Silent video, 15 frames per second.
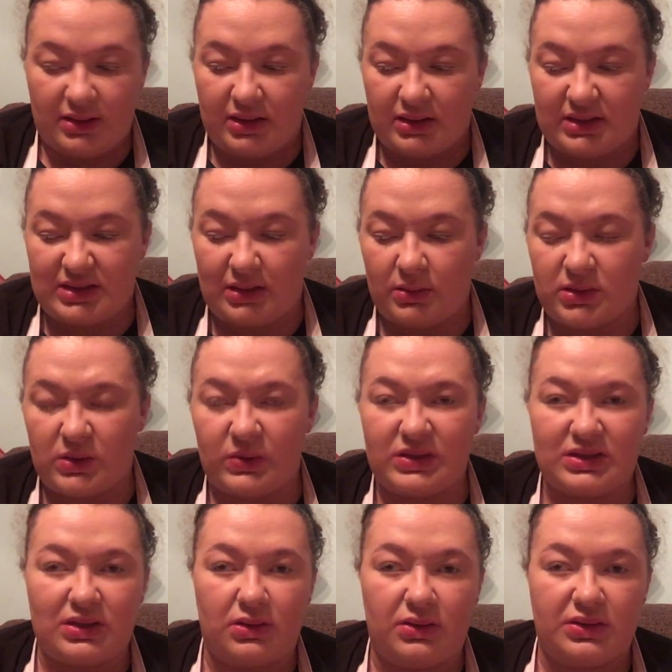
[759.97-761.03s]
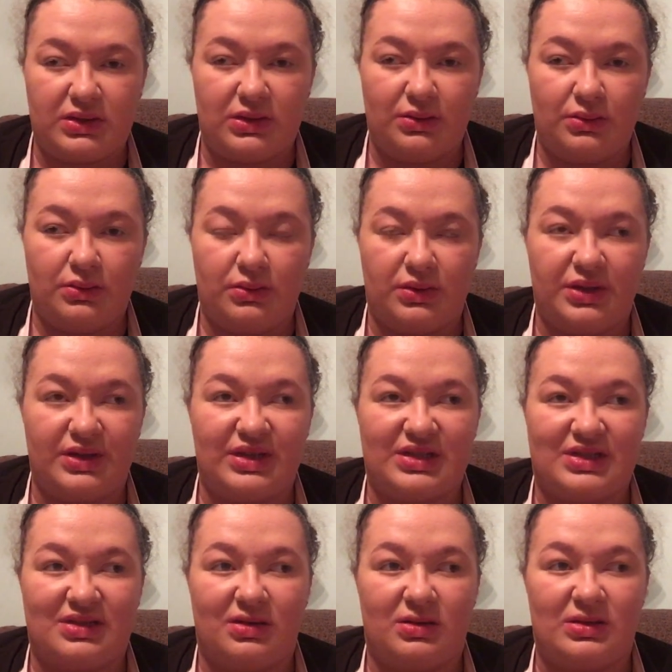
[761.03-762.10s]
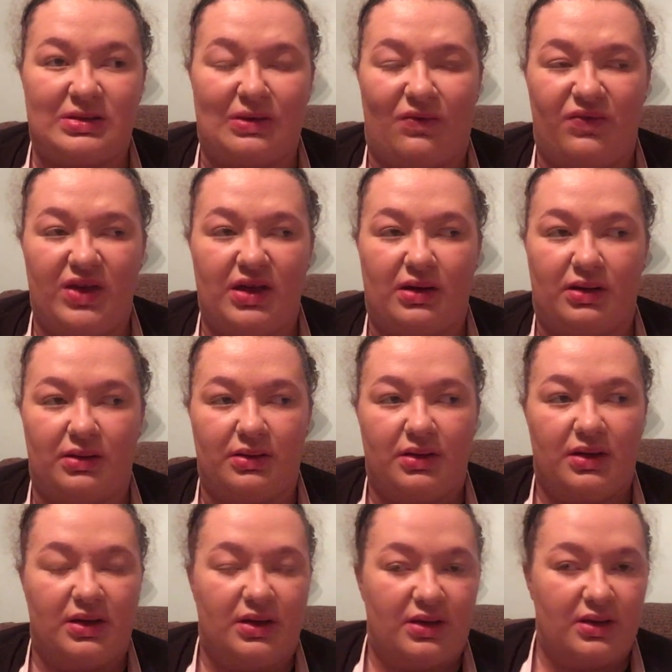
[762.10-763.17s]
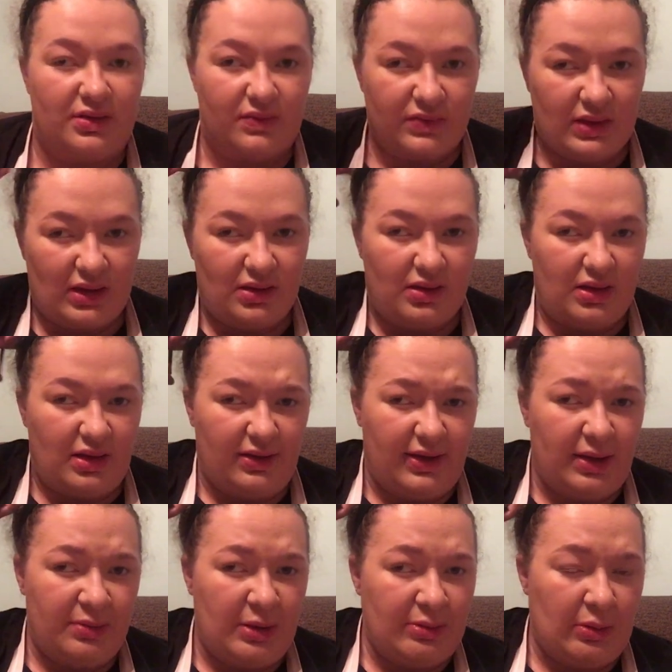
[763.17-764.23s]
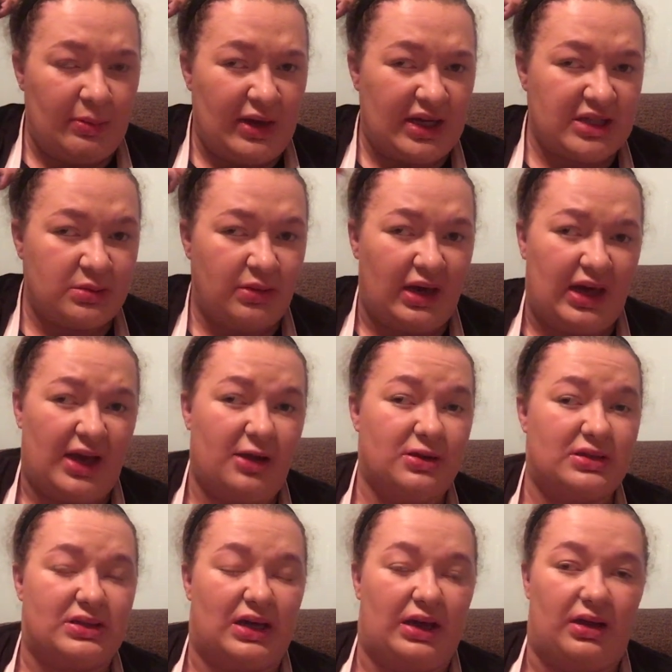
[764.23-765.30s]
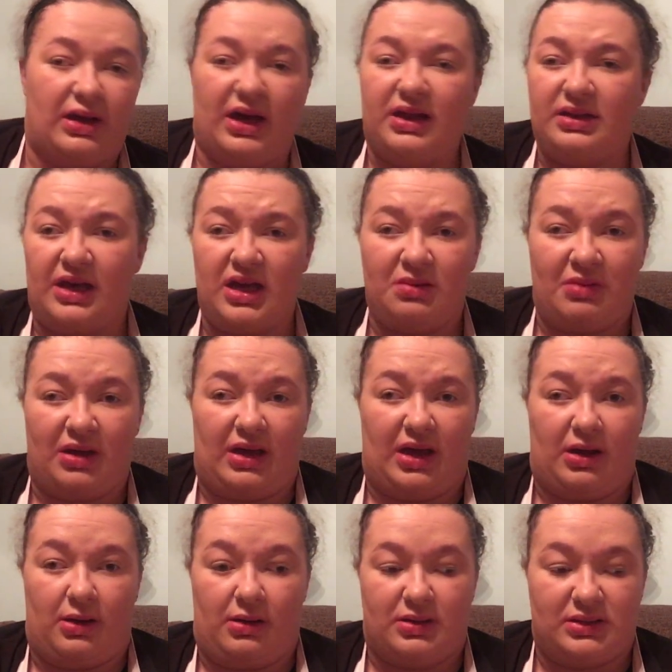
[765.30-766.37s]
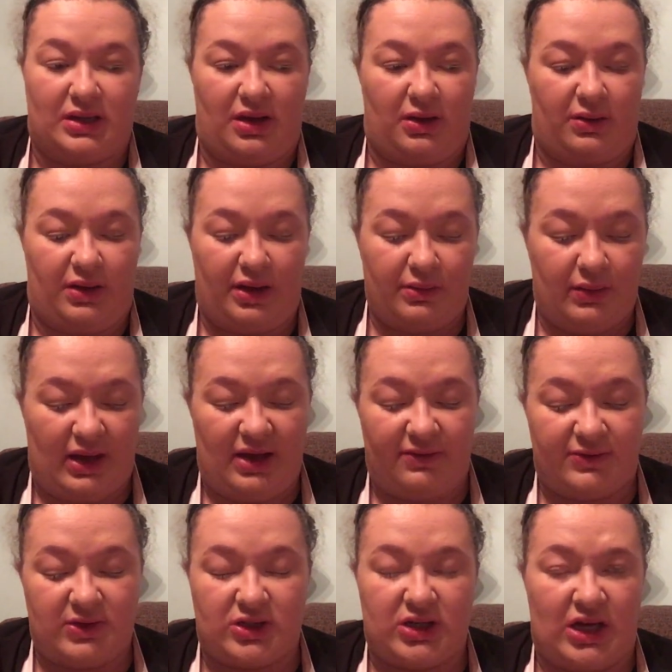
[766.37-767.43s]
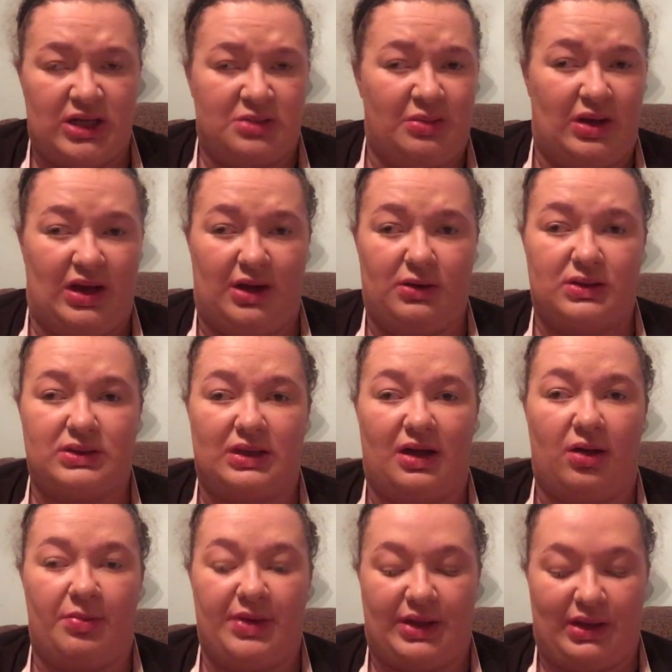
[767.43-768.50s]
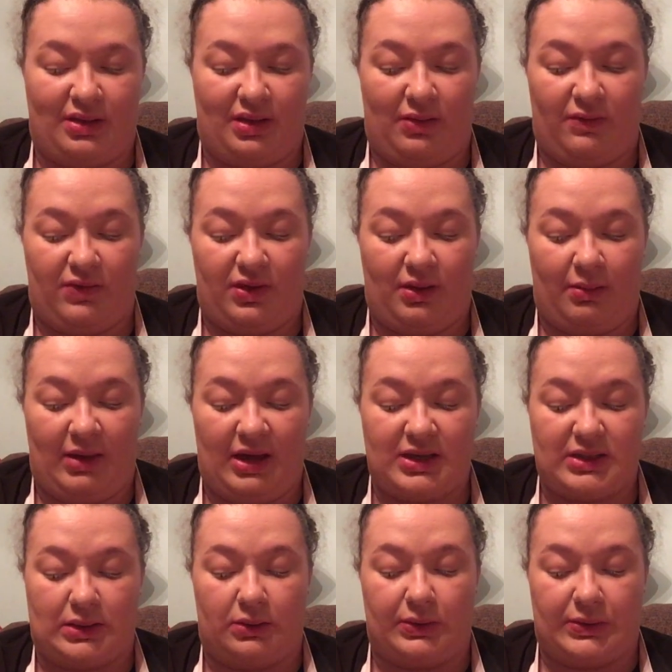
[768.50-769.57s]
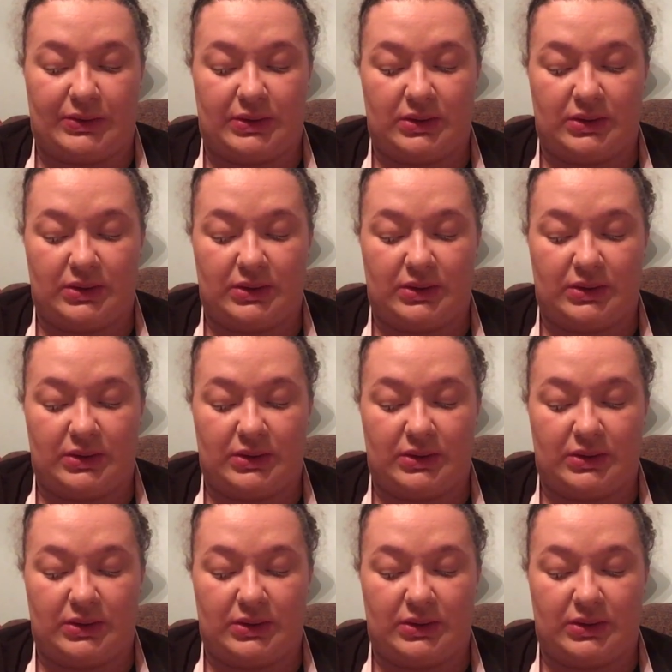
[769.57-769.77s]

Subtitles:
Because I was always told you look as good as you feel. A lot of people bash my hairstyle. I like my hairstyle. I don't have to change my hairstyle because of some assholes.